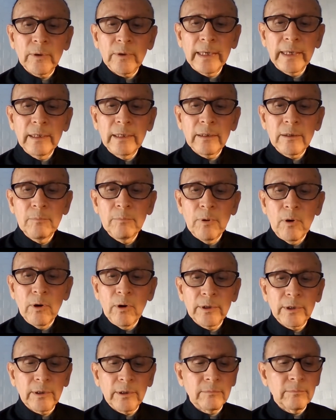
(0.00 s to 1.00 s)
Creating a
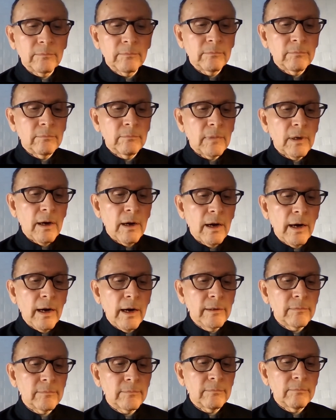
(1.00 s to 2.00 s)
Border,
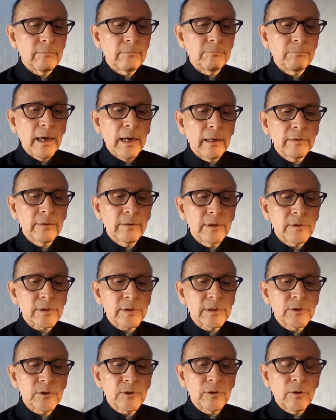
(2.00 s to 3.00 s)
Art,
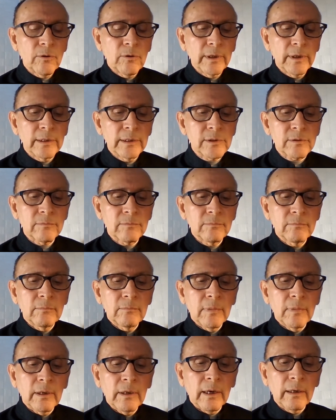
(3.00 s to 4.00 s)
Politics, and Stories,
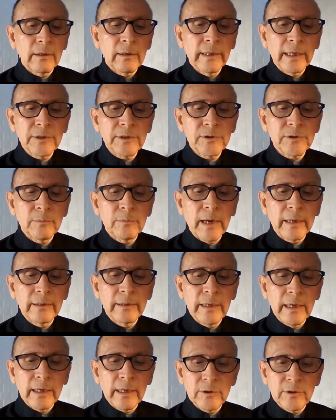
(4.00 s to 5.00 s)
a lecture by
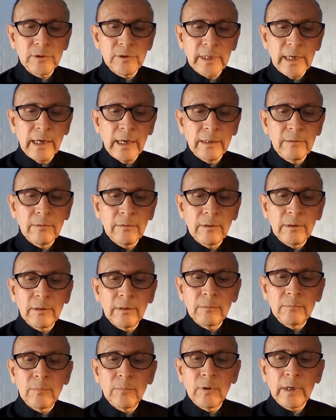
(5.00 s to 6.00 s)
Dr. John
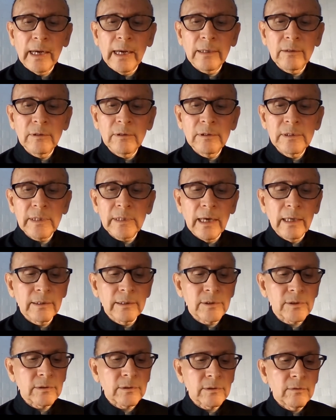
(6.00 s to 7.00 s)
Morán
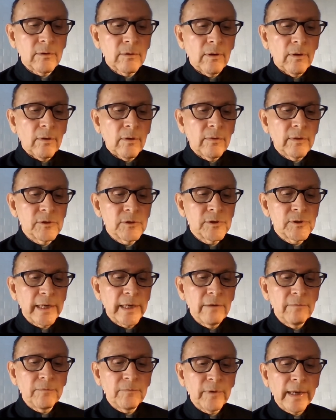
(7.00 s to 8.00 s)
González, the
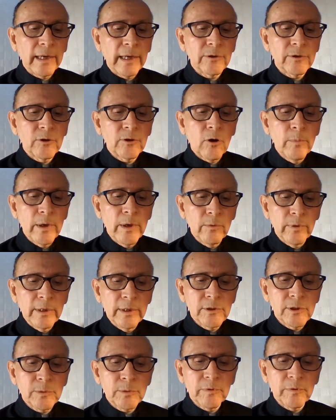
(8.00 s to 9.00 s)
J. Frank Dobie
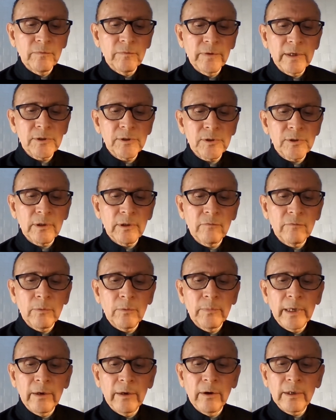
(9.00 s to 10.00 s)
Regents Professor of
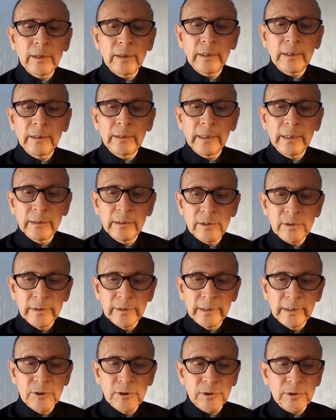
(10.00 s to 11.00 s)
American and English
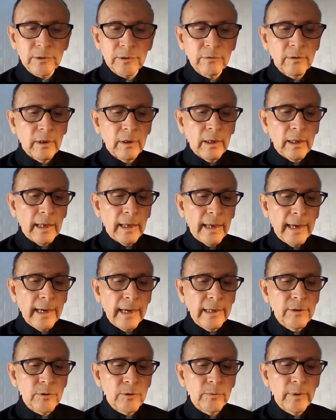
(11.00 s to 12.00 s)
Literature
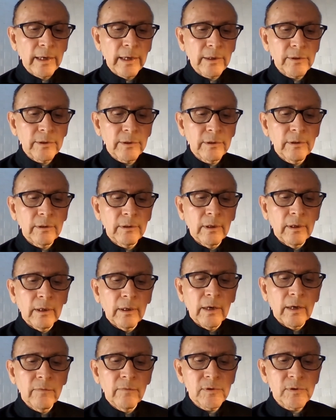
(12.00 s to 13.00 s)
and Director
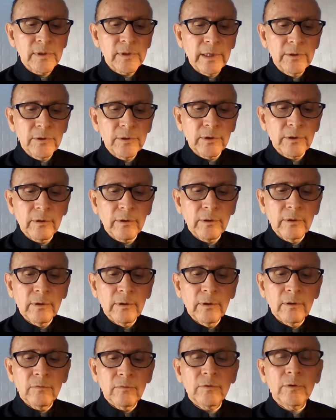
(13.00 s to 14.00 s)
of the Center
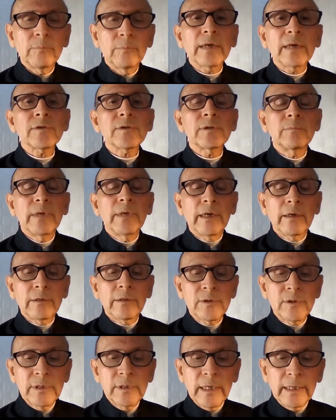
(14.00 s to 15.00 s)
for
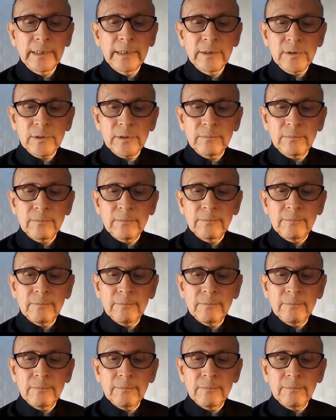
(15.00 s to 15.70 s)
Mexican-American Studies